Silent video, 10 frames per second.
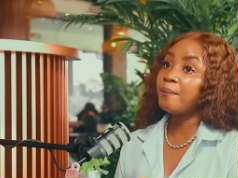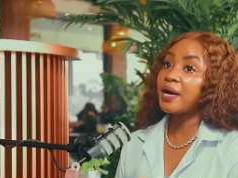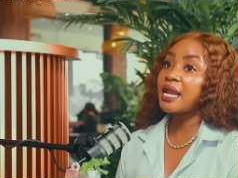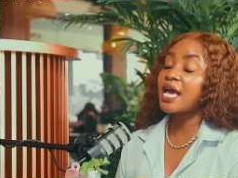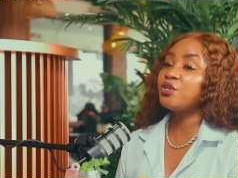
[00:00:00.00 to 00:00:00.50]

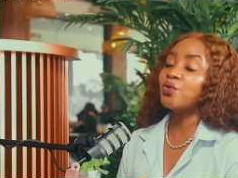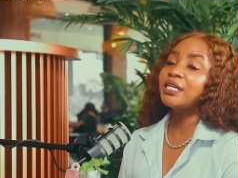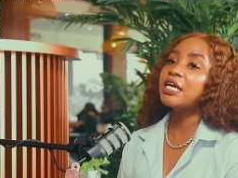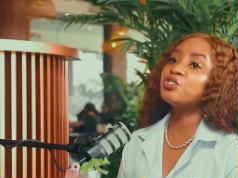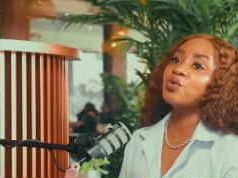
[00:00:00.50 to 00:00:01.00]
but I don't
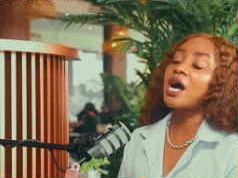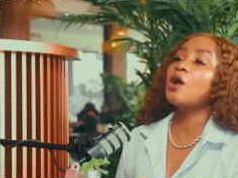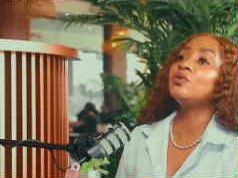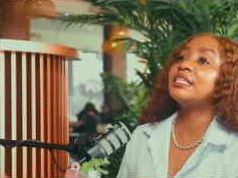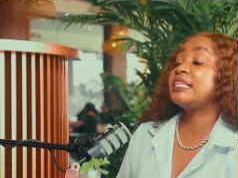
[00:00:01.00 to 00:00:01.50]
like to
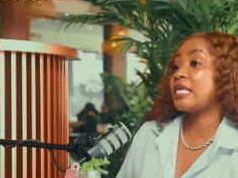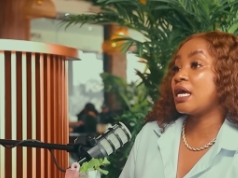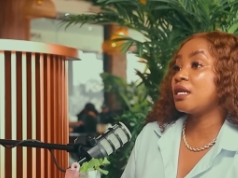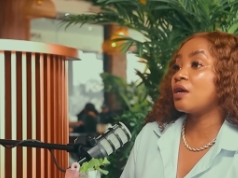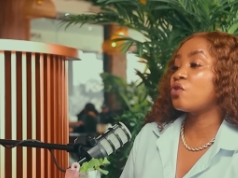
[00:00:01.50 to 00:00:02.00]
count
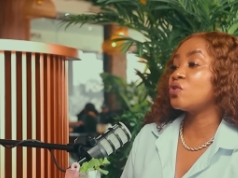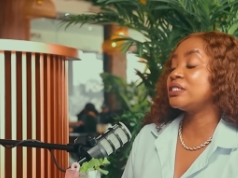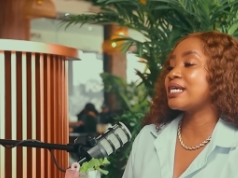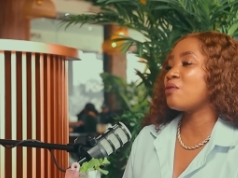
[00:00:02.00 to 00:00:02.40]
then because